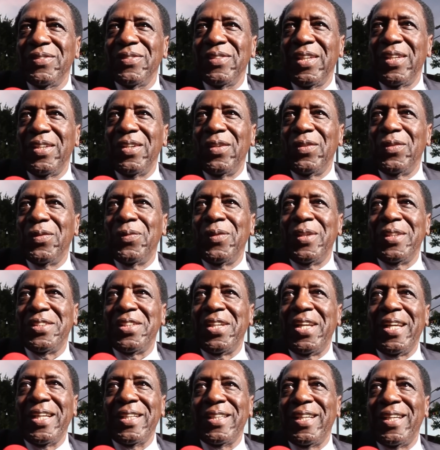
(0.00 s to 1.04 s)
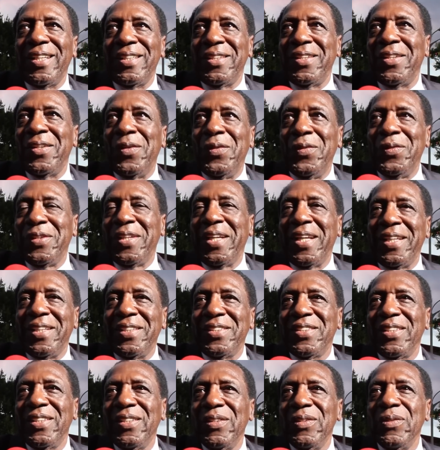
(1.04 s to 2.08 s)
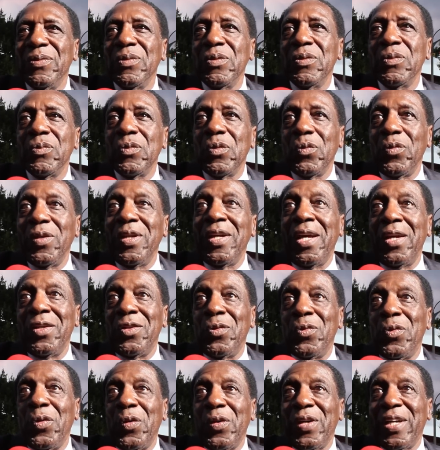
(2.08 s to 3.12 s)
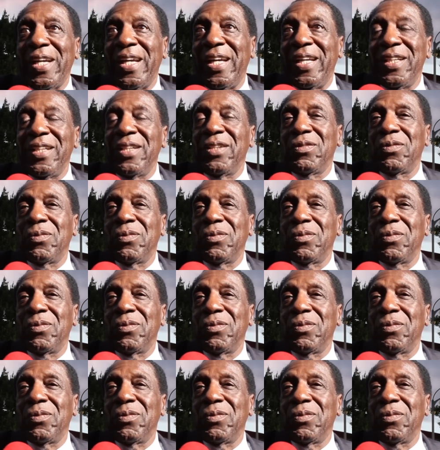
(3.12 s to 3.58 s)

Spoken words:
You know, it wasn't like that in the old days. We had to work at it.